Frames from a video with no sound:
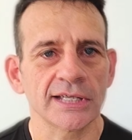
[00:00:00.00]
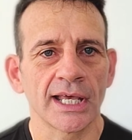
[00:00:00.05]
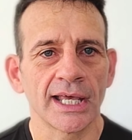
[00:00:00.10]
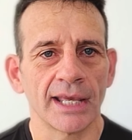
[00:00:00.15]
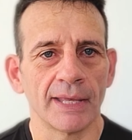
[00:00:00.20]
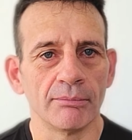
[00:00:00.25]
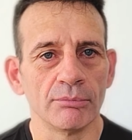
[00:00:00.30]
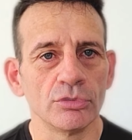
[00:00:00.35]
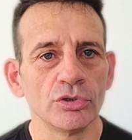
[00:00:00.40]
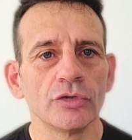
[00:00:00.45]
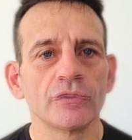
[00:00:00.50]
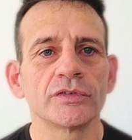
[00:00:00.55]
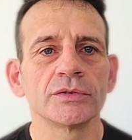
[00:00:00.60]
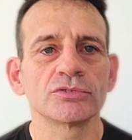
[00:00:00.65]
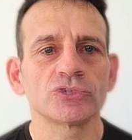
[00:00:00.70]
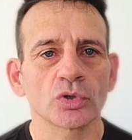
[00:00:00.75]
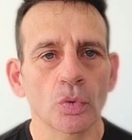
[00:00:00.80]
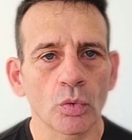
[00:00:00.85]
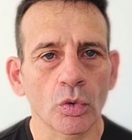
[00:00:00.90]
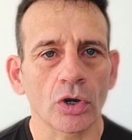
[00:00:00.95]
and moved them
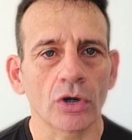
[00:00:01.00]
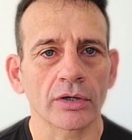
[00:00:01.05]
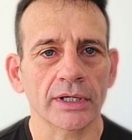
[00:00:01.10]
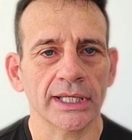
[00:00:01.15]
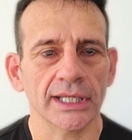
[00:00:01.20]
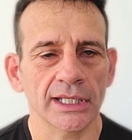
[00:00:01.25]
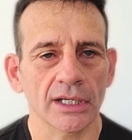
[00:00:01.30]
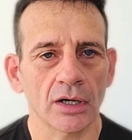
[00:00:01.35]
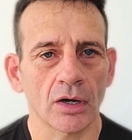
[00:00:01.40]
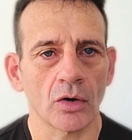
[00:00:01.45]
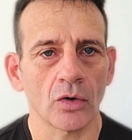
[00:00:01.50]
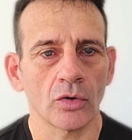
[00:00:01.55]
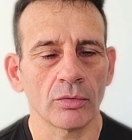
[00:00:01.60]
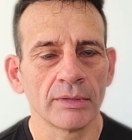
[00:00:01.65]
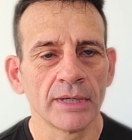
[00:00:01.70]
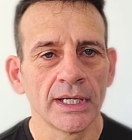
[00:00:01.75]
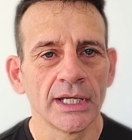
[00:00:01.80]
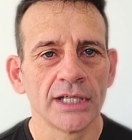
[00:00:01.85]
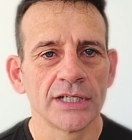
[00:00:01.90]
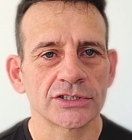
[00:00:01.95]
to working at home.
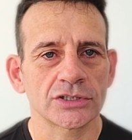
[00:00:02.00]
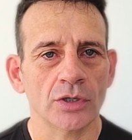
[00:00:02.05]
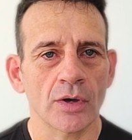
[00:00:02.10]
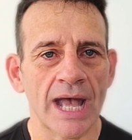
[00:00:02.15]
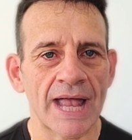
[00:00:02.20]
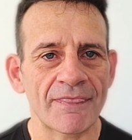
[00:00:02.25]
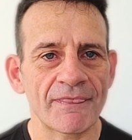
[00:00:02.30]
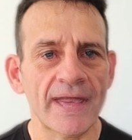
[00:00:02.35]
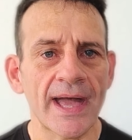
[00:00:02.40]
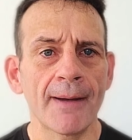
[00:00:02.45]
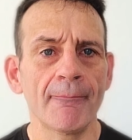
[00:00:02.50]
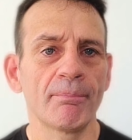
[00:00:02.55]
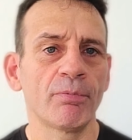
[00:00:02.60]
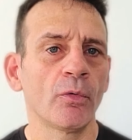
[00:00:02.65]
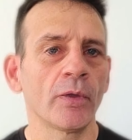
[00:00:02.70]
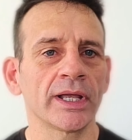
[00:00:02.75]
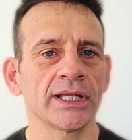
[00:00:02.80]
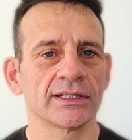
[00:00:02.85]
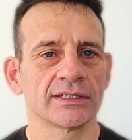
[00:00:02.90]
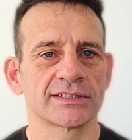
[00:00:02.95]
So at that
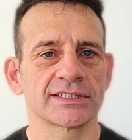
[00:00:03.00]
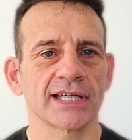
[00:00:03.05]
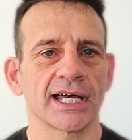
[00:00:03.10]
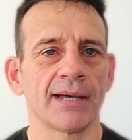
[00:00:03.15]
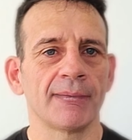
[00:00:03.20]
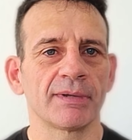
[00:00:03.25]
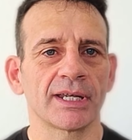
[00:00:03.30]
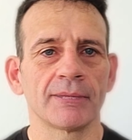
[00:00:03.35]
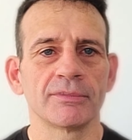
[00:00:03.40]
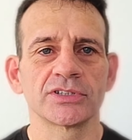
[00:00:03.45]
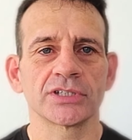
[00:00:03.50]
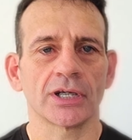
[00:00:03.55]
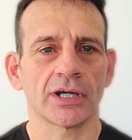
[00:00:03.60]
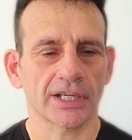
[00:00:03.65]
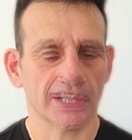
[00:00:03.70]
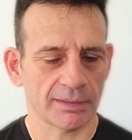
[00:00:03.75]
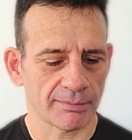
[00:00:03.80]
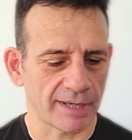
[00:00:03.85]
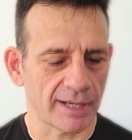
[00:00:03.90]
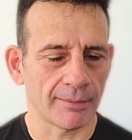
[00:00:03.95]
point in time, and I'm
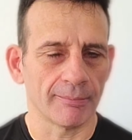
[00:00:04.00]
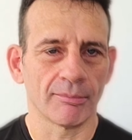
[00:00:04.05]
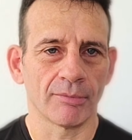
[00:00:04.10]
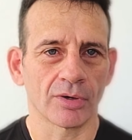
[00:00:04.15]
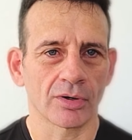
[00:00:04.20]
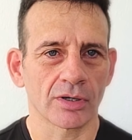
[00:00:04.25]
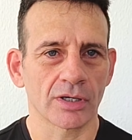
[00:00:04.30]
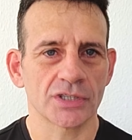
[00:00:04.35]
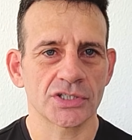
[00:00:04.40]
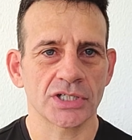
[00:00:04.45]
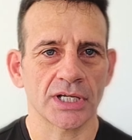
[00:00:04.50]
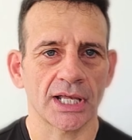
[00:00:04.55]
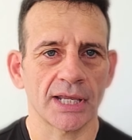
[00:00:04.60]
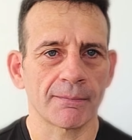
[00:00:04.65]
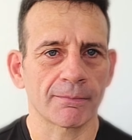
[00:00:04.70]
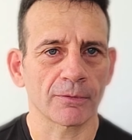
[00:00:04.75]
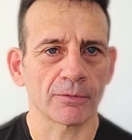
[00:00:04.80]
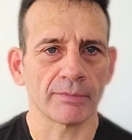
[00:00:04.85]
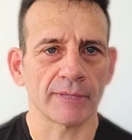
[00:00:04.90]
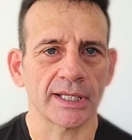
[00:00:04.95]
talking about March and
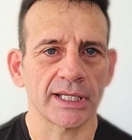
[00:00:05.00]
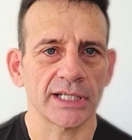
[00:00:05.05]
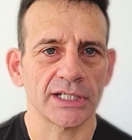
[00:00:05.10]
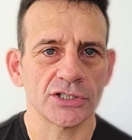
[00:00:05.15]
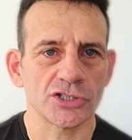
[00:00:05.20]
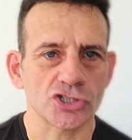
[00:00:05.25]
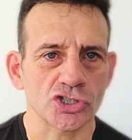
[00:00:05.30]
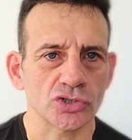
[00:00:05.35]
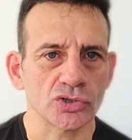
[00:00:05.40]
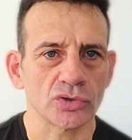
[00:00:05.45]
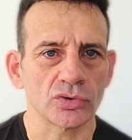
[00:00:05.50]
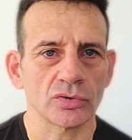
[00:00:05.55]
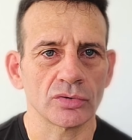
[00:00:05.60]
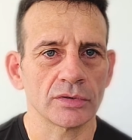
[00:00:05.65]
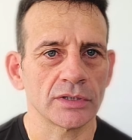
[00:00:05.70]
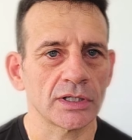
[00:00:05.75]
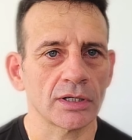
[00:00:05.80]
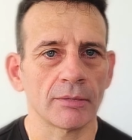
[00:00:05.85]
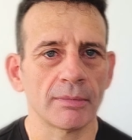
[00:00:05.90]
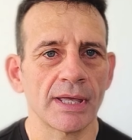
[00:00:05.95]
April, May,
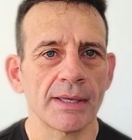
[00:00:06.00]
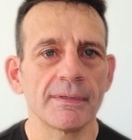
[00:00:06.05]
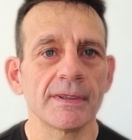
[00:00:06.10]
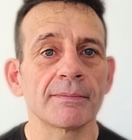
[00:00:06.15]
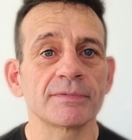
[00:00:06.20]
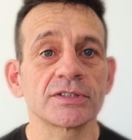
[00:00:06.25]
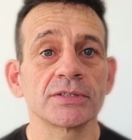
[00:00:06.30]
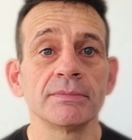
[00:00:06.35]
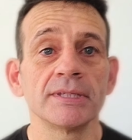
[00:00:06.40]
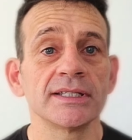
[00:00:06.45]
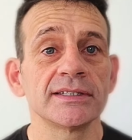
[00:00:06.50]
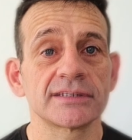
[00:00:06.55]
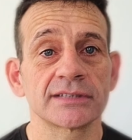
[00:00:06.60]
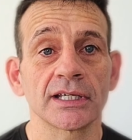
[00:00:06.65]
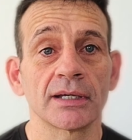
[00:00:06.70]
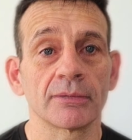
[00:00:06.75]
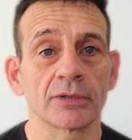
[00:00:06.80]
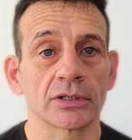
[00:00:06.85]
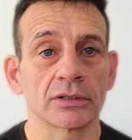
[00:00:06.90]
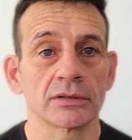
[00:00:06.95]
June, maybe up to
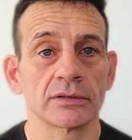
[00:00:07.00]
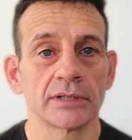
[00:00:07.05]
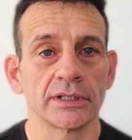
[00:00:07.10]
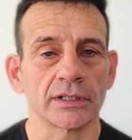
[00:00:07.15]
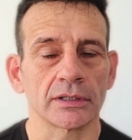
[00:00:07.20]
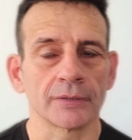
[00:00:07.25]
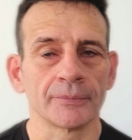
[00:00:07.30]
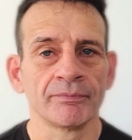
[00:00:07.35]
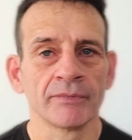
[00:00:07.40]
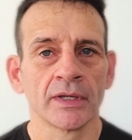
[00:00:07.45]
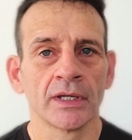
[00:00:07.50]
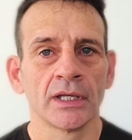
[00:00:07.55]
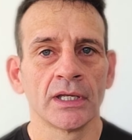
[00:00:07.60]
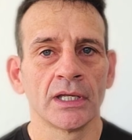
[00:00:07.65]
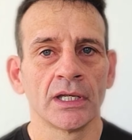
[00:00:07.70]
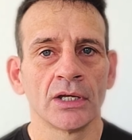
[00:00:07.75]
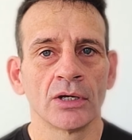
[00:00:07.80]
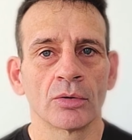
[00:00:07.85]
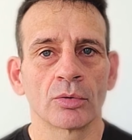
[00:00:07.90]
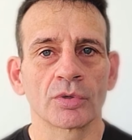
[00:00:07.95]
midsummer here,
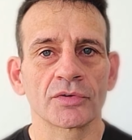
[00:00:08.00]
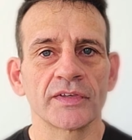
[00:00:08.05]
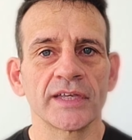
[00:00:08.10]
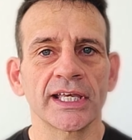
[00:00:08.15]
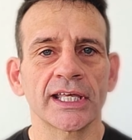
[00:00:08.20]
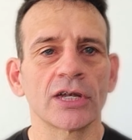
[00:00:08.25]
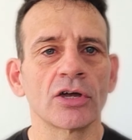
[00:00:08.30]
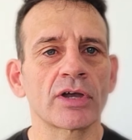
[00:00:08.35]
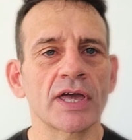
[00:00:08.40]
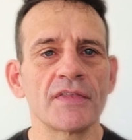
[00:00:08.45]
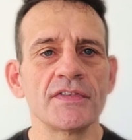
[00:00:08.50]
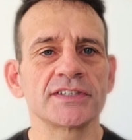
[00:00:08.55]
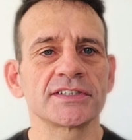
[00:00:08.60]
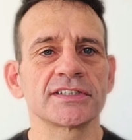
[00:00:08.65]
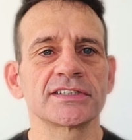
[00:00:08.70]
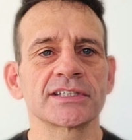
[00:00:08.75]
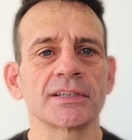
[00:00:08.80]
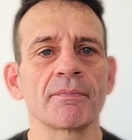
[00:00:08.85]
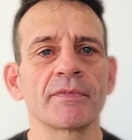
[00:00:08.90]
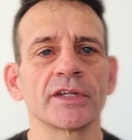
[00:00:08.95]
we're thinking, okay, this
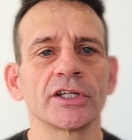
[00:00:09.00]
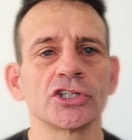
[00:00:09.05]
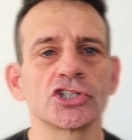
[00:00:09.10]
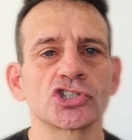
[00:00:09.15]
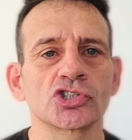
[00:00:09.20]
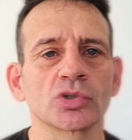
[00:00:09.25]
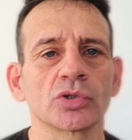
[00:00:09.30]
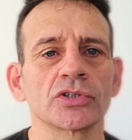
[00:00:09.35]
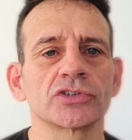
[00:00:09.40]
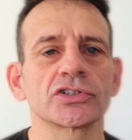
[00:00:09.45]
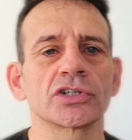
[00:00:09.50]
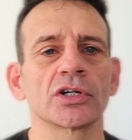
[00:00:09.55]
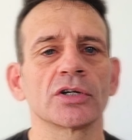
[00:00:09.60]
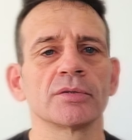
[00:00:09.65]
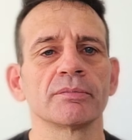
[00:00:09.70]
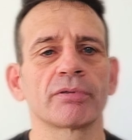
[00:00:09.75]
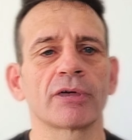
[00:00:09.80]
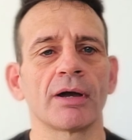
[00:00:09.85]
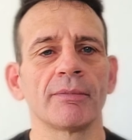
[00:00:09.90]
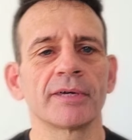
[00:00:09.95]
is something that's short term,
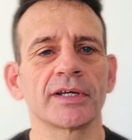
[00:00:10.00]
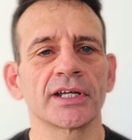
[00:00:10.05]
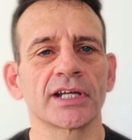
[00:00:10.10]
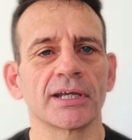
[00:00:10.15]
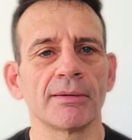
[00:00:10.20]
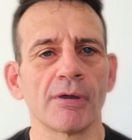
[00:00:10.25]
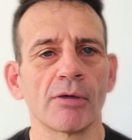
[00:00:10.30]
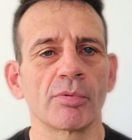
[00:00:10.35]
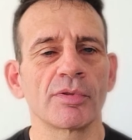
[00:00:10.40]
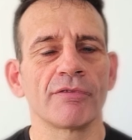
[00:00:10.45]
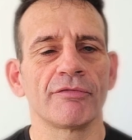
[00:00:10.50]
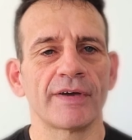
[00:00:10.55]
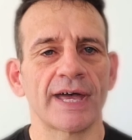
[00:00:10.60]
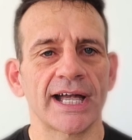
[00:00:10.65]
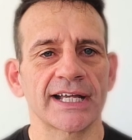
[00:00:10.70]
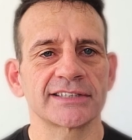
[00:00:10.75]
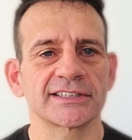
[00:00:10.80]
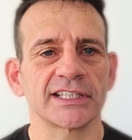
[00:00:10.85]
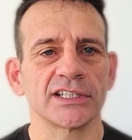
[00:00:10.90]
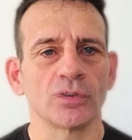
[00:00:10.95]
probably going to come up with a
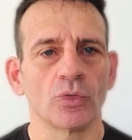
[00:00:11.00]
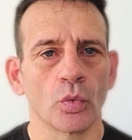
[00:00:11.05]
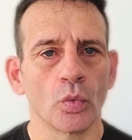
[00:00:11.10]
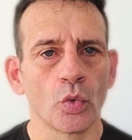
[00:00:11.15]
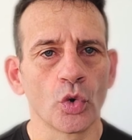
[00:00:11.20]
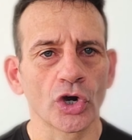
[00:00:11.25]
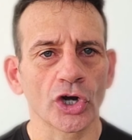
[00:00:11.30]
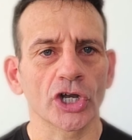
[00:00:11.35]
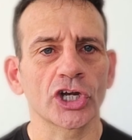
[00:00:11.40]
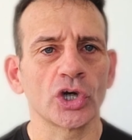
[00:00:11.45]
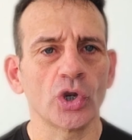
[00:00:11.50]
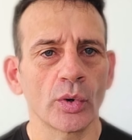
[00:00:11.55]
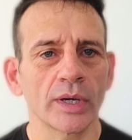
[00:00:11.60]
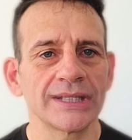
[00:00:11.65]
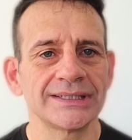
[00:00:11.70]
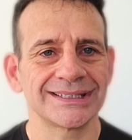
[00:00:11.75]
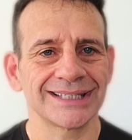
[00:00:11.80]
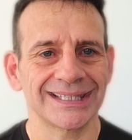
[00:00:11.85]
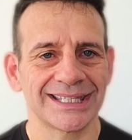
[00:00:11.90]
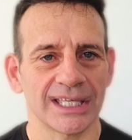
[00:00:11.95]
vaccine. We're going
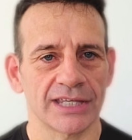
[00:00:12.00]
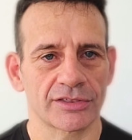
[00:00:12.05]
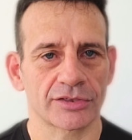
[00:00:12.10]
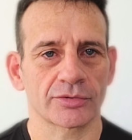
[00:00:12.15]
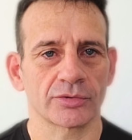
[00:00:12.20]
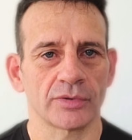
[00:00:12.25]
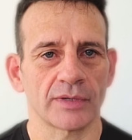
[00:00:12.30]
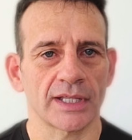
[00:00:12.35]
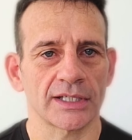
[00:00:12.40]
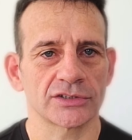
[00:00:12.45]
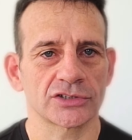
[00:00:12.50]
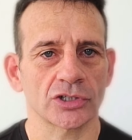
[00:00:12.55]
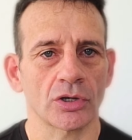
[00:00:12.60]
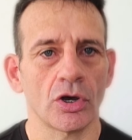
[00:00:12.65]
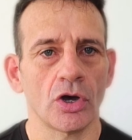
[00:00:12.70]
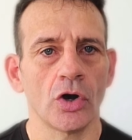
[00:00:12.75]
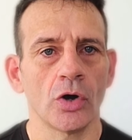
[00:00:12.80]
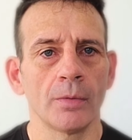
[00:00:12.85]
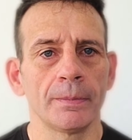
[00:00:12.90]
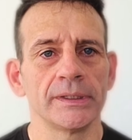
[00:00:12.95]
to get through that. So
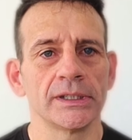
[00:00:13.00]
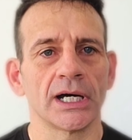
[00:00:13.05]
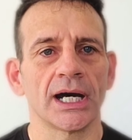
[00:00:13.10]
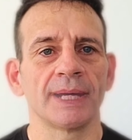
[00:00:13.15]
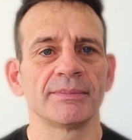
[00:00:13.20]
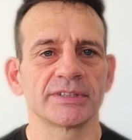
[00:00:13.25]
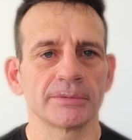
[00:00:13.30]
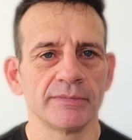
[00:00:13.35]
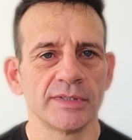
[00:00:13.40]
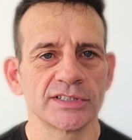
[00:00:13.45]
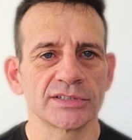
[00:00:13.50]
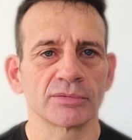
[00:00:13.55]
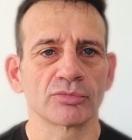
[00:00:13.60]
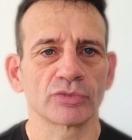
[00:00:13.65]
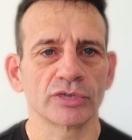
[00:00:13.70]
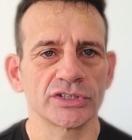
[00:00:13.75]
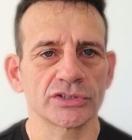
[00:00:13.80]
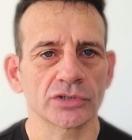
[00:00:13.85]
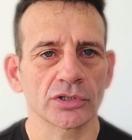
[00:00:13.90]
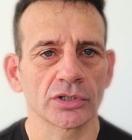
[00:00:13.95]
hope and optimism
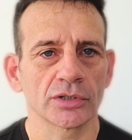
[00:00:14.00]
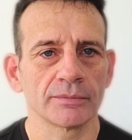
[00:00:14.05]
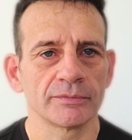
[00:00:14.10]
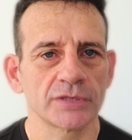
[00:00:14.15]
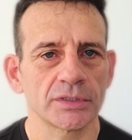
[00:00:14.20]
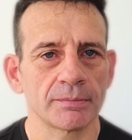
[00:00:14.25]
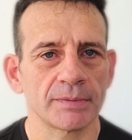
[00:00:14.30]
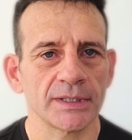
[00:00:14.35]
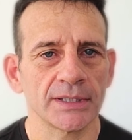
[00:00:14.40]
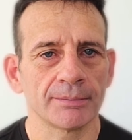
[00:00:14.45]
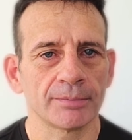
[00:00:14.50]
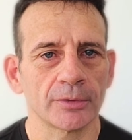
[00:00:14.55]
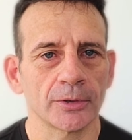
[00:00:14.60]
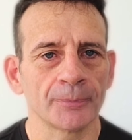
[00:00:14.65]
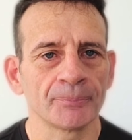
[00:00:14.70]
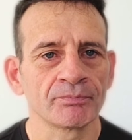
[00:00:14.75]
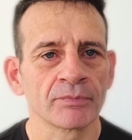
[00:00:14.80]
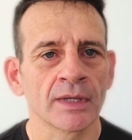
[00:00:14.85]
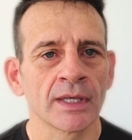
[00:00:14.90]
returned to people.